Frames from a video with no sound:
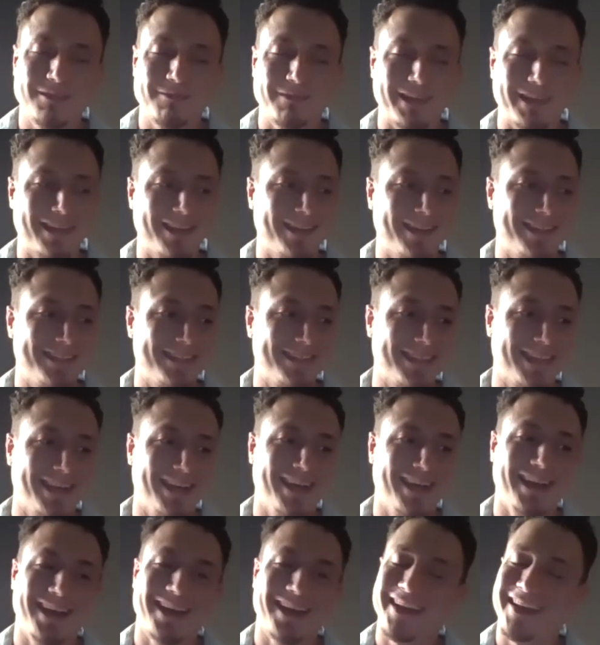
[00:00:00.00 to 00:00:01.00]
because
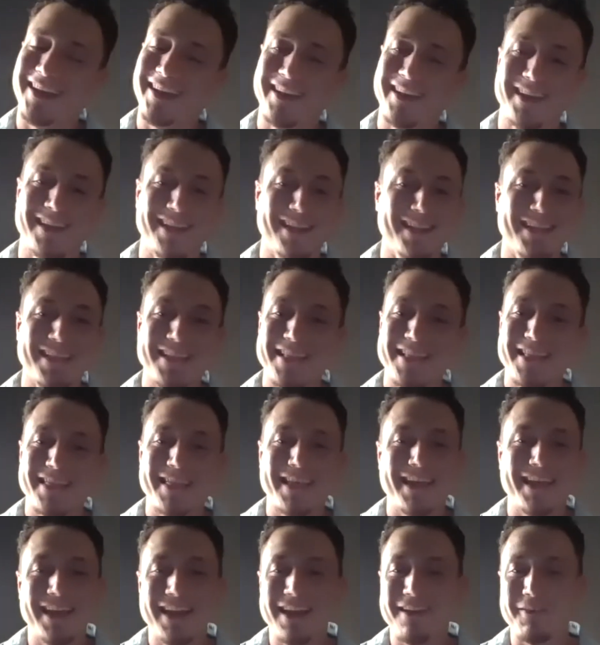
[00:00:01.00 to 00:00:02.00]

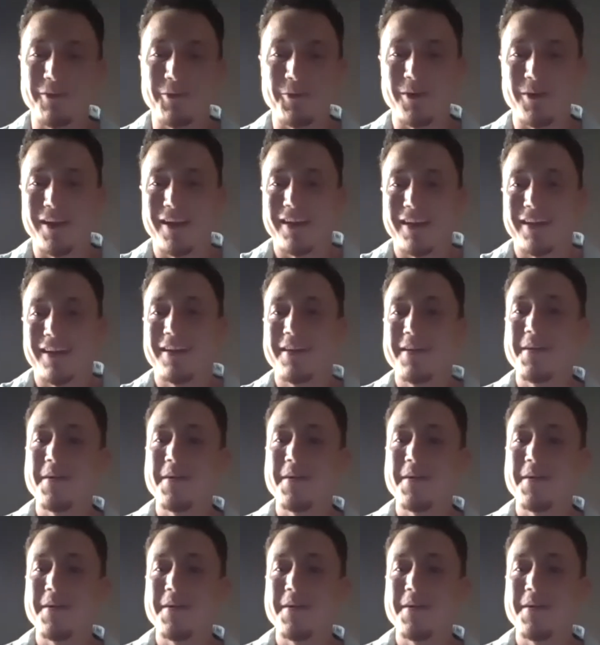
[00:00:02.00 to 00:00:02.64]
they never work.